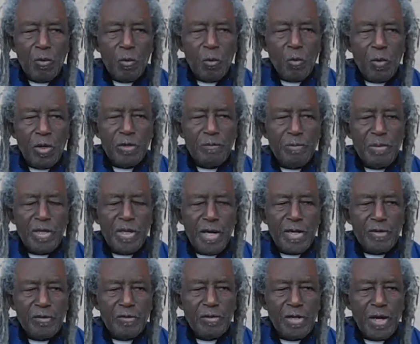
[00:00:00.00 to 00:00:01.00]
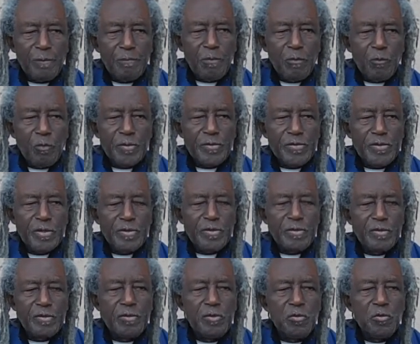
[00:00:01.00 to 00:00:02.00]
what began to happen was that
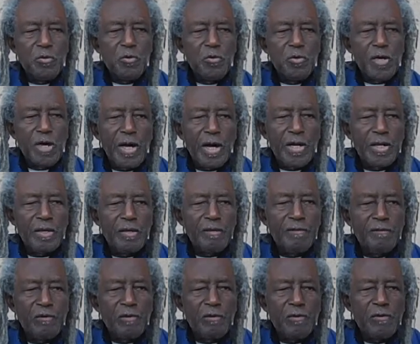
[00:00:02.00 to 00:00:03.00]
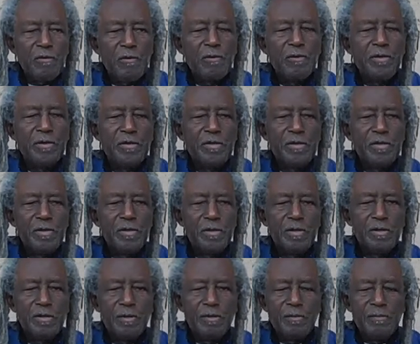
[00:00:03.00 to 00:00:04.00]
a new kind of authority,
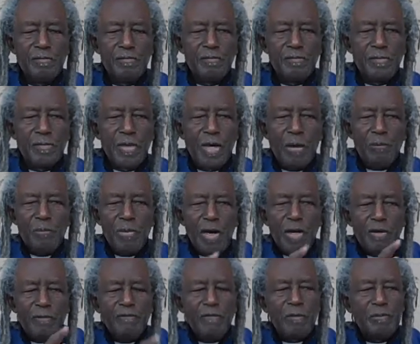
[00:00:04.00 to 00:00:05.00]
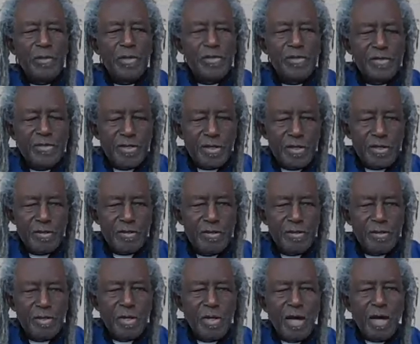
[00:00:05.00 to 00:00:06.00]
apart from the state,
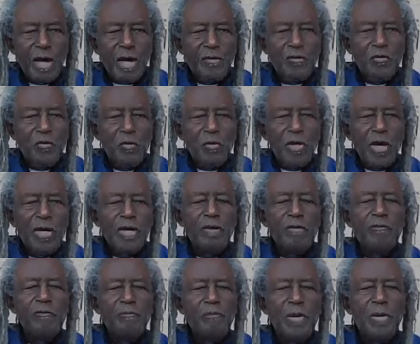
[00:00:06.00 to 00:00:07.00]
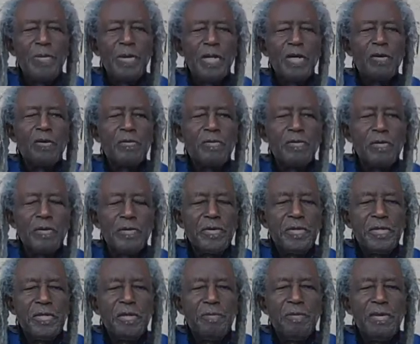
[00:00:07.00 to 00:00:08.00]
a new kind of public
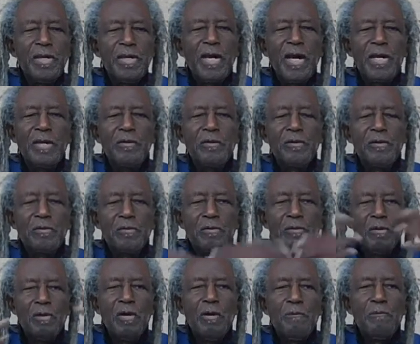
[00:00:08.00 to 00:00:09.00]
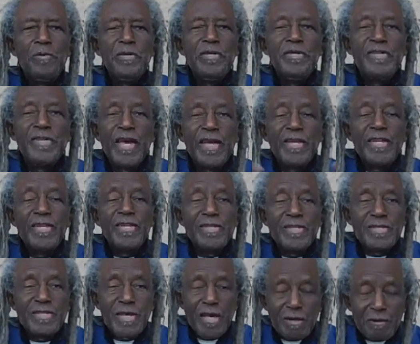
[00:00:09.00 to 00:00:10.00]
authority began to present
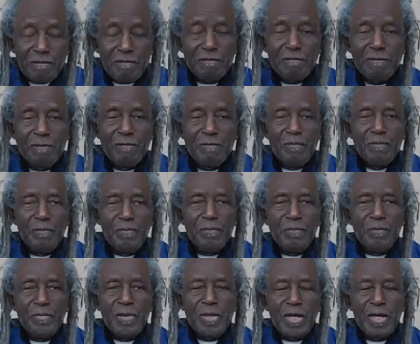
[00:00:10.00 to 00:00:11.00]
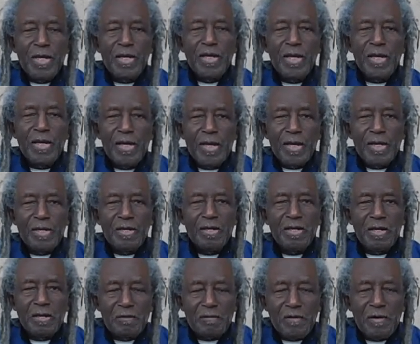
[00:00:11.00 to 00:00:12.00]
itself in Guyana
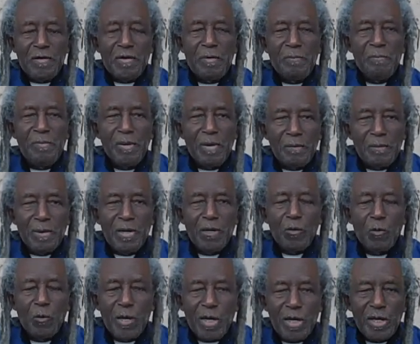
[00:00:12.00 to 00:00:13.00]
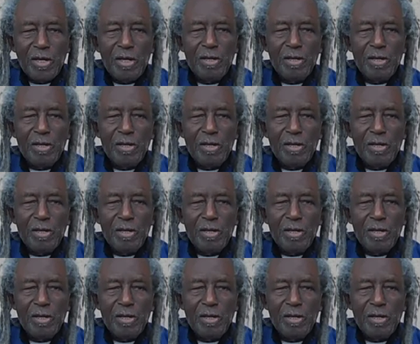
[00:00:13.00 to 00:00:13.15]
in a very public way.